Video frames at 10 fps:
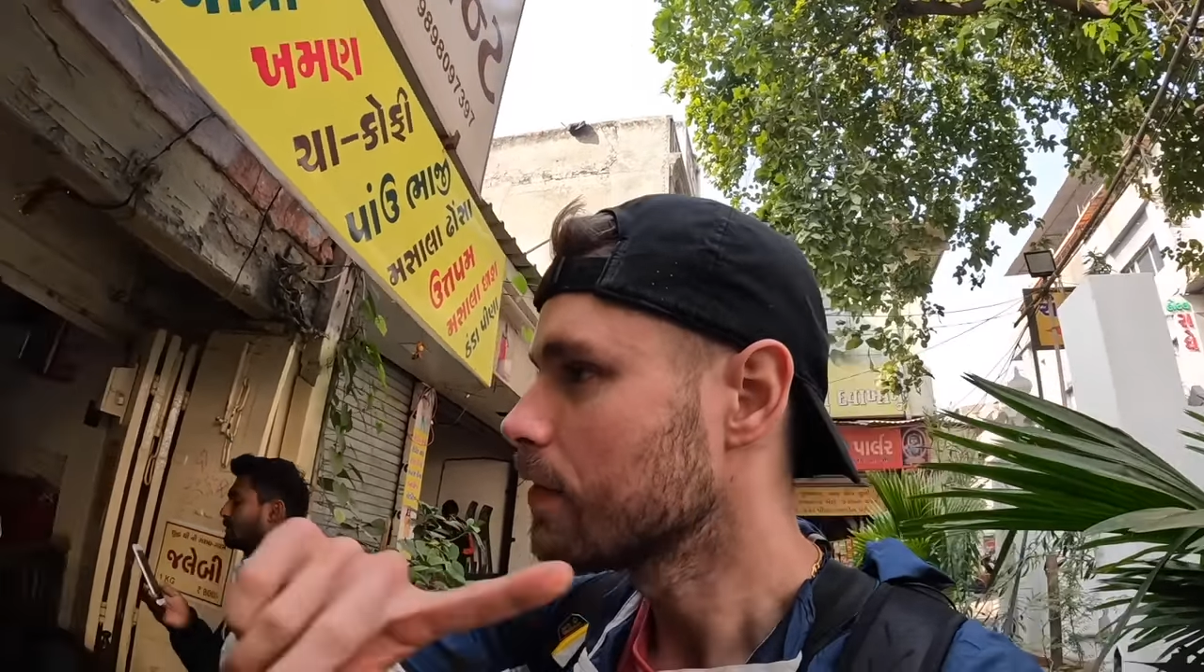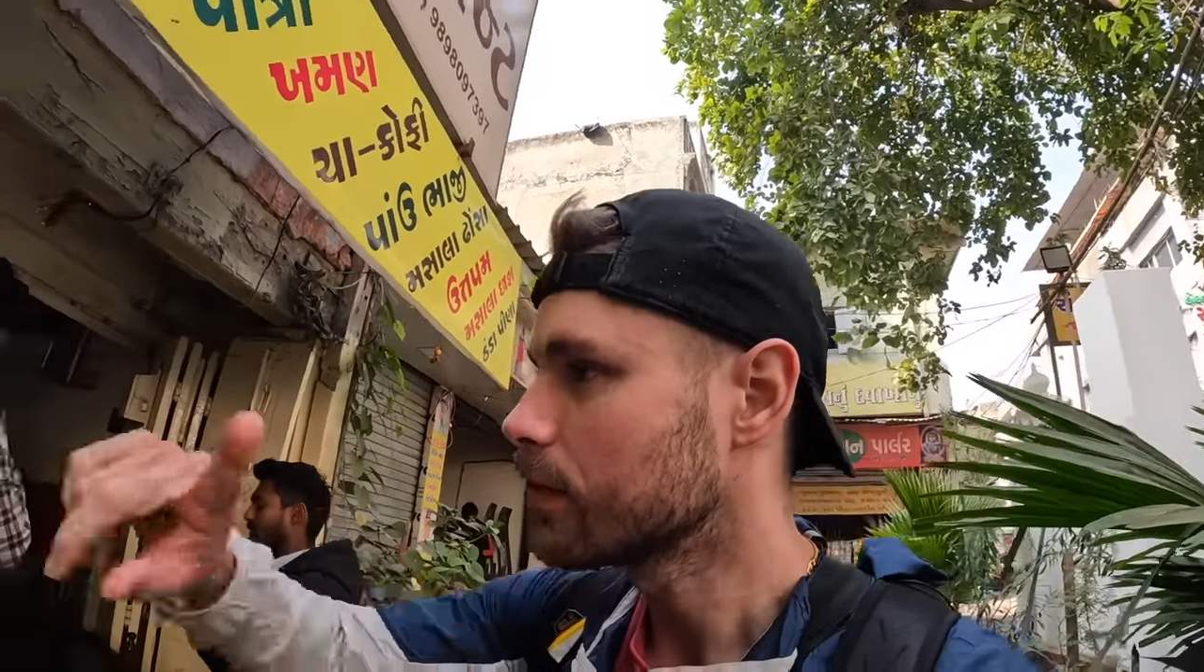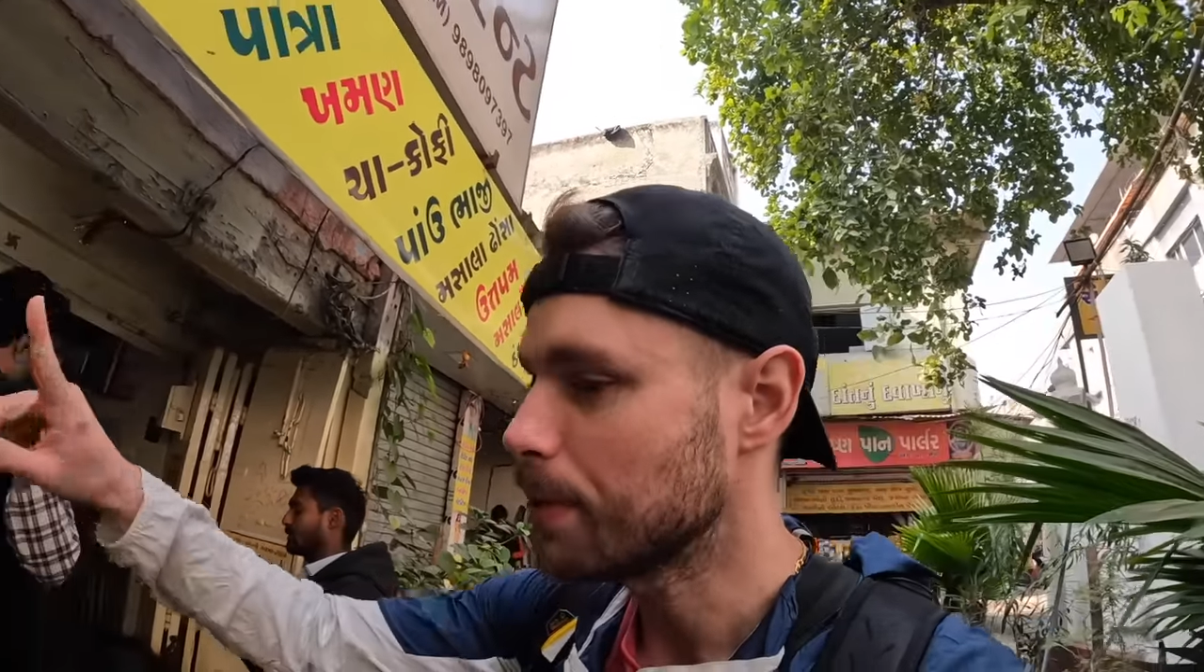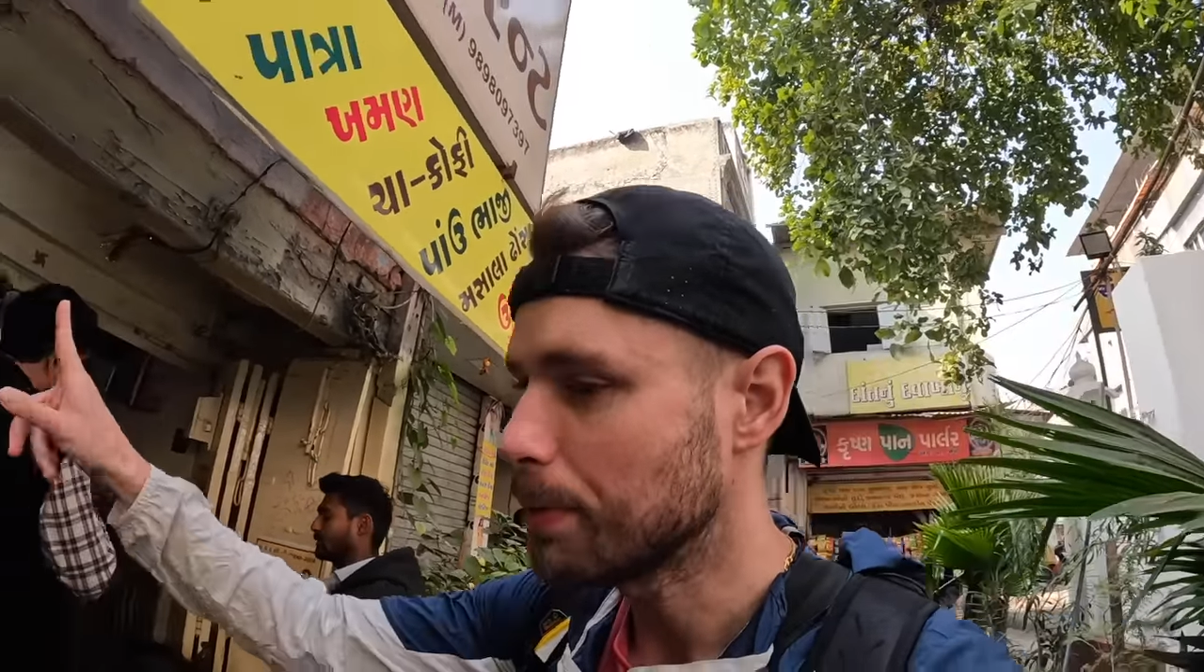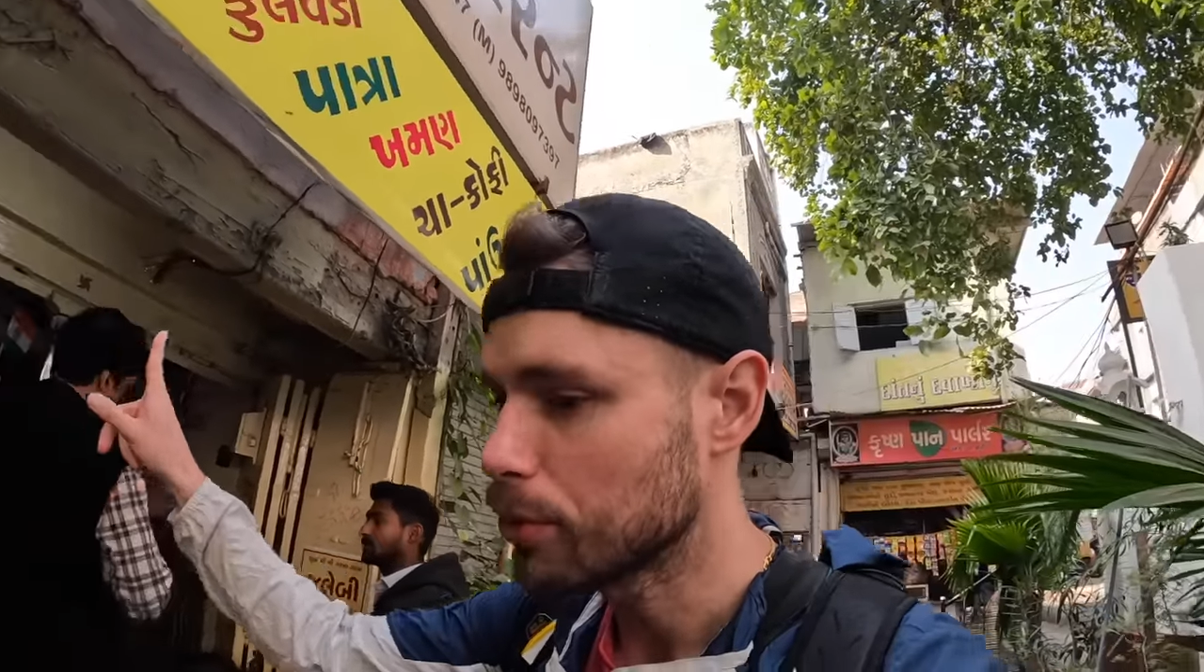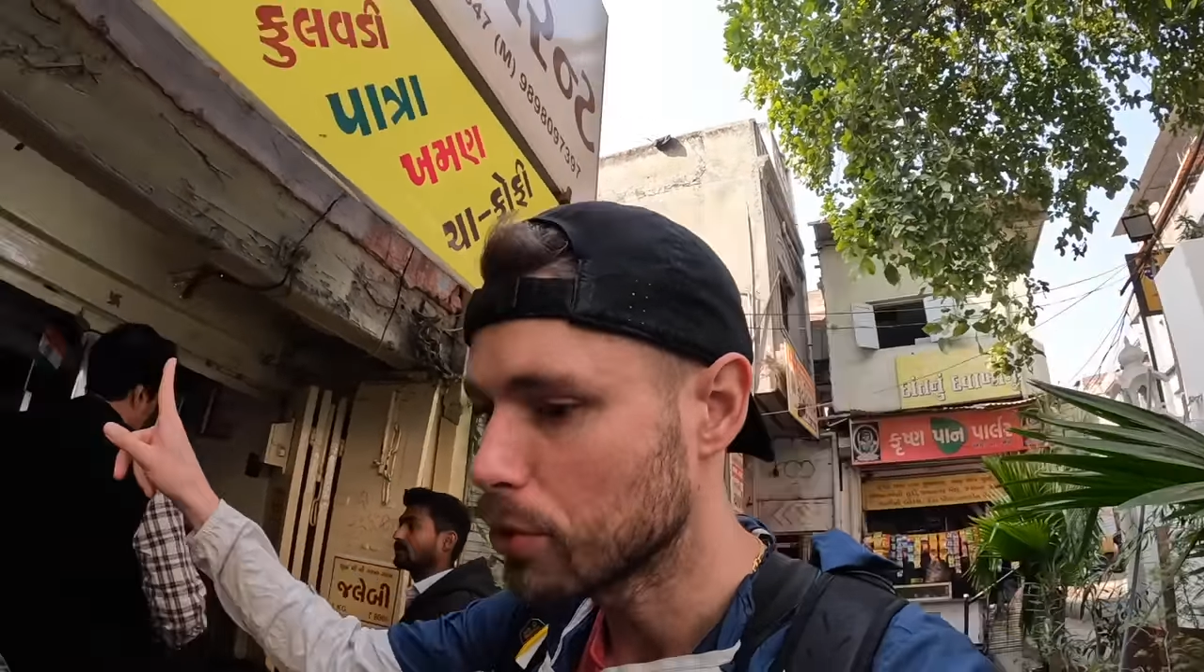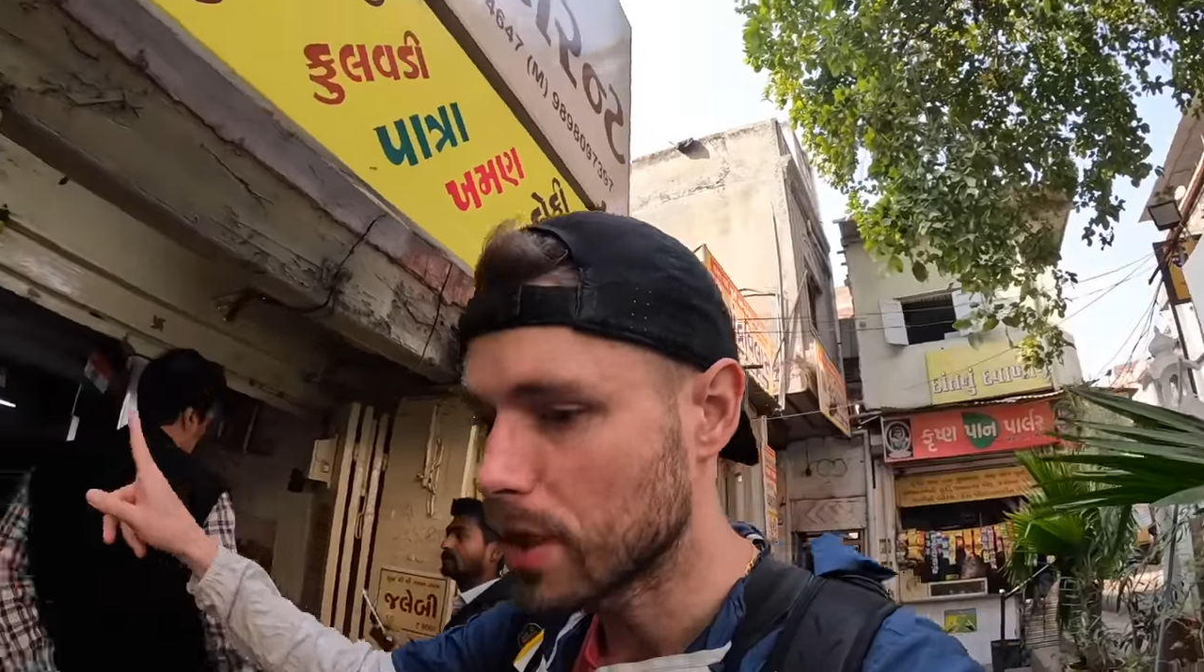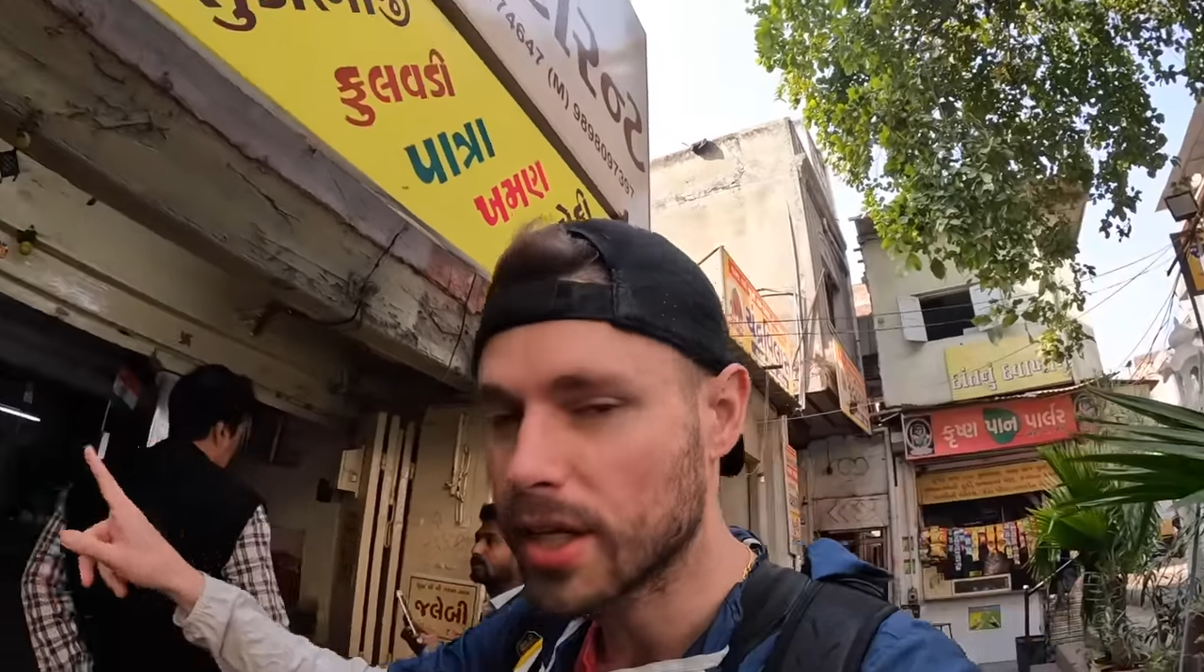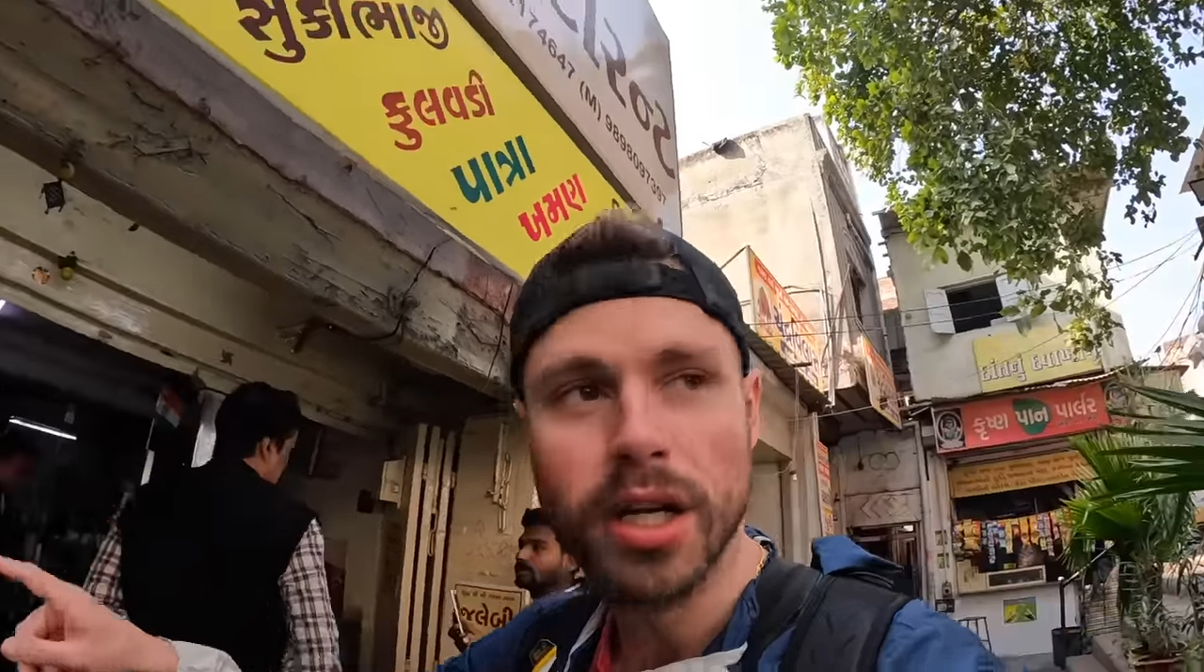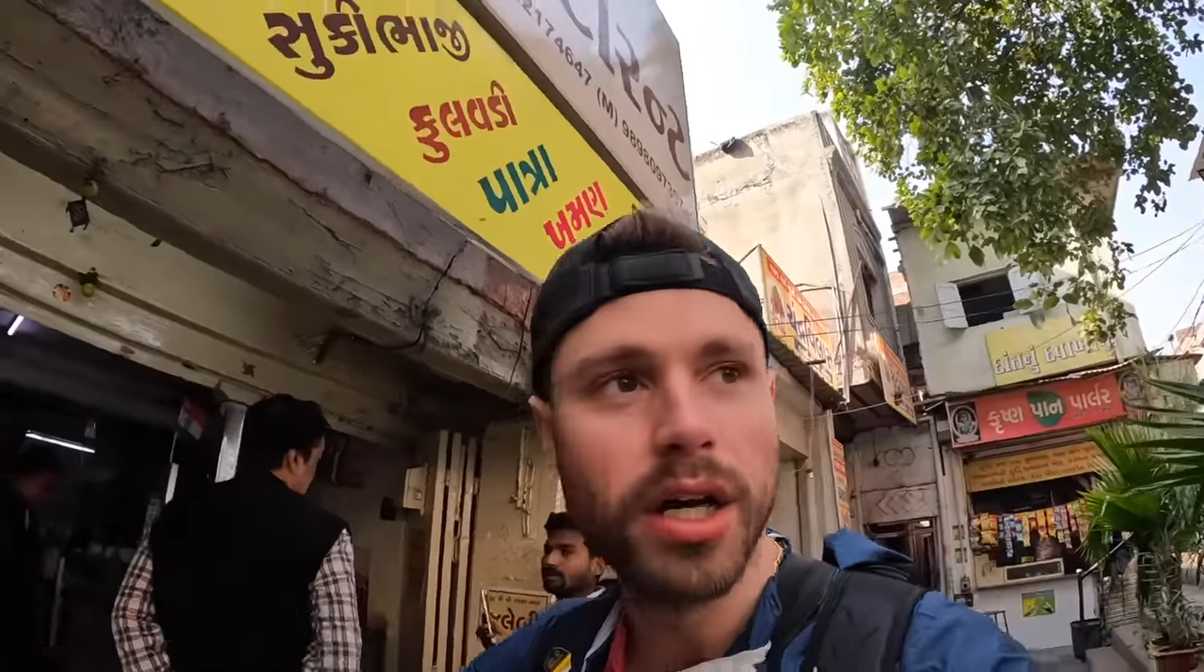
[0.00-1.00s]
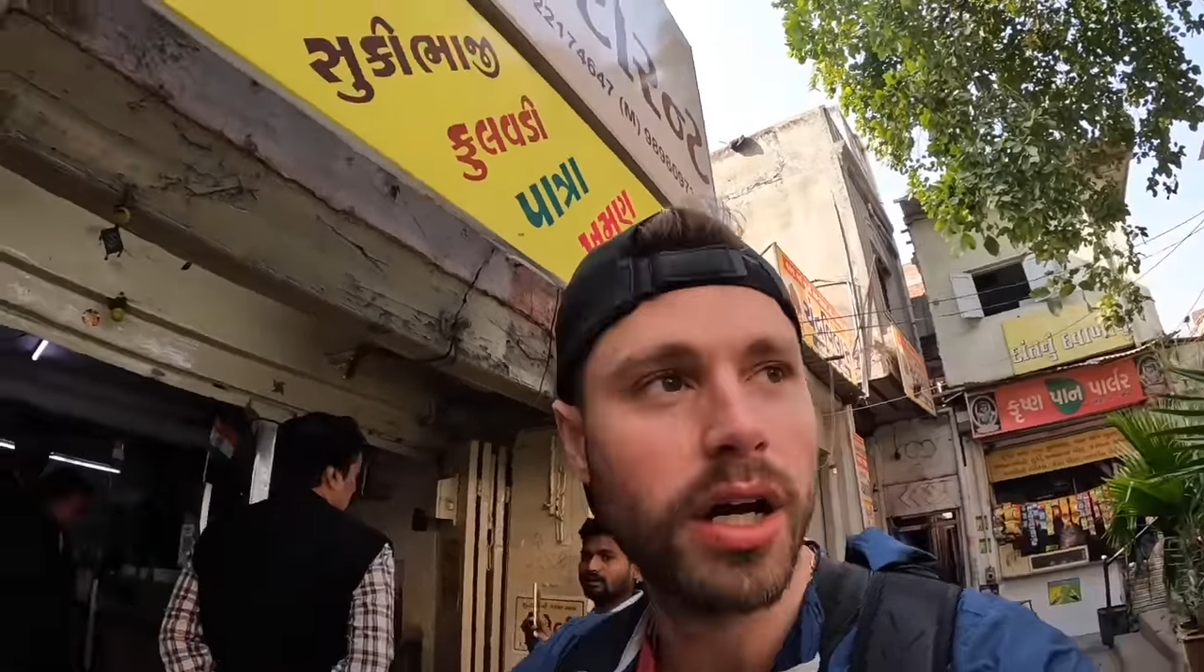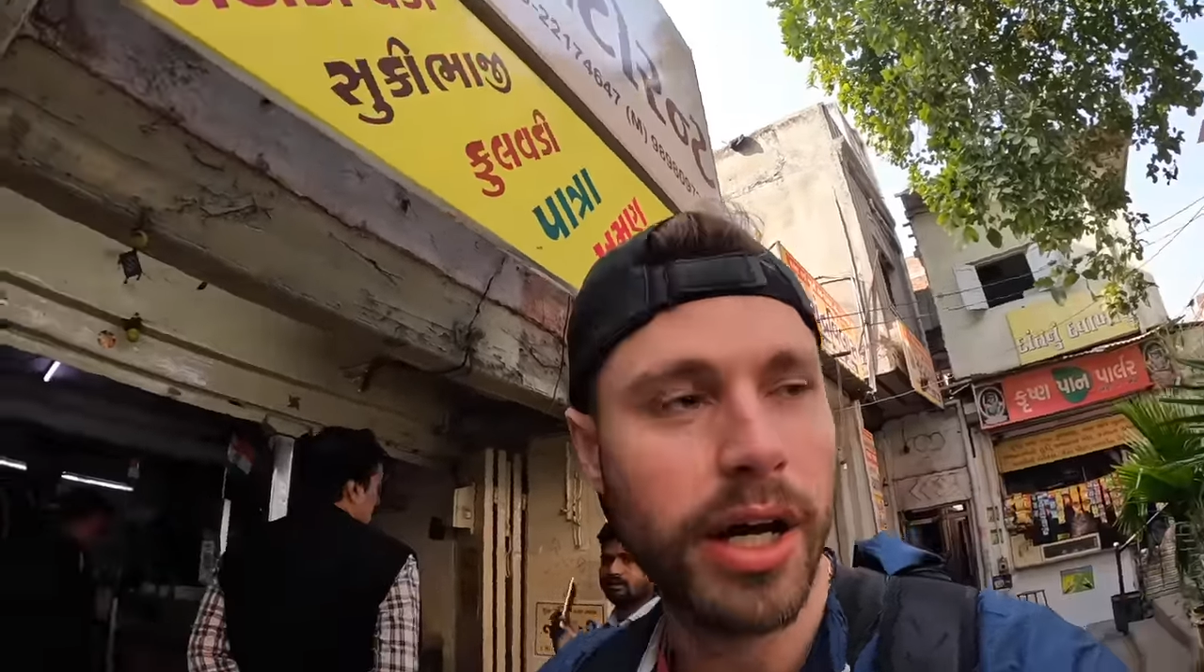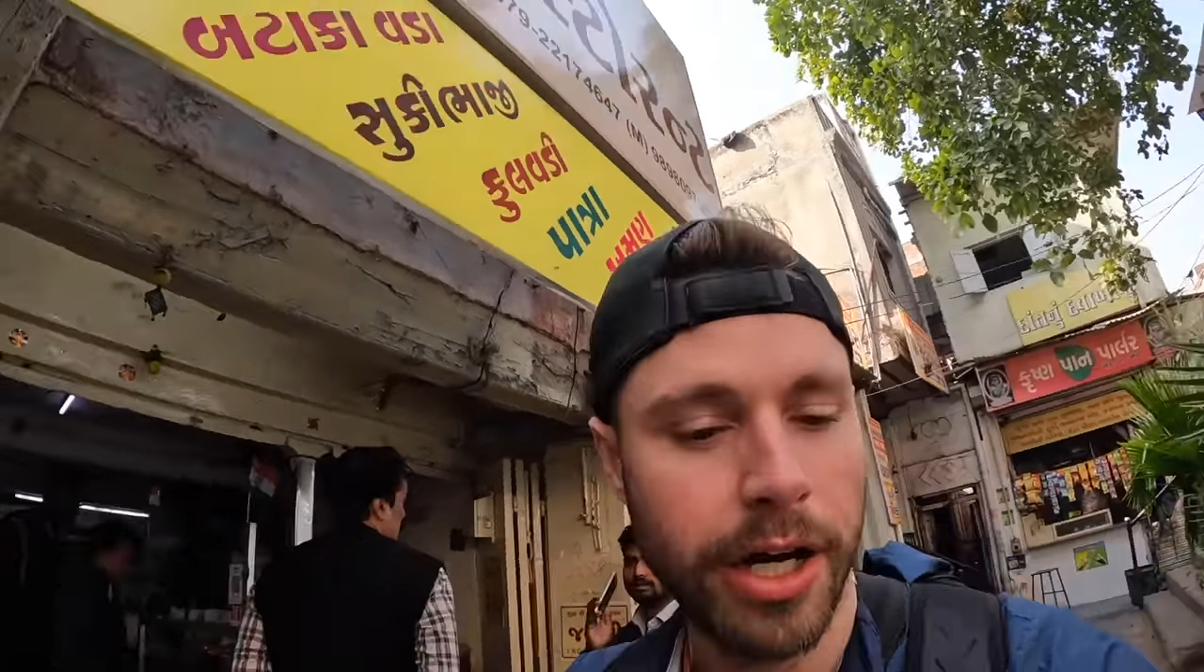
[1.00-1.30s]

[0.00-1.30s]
there's people doing like a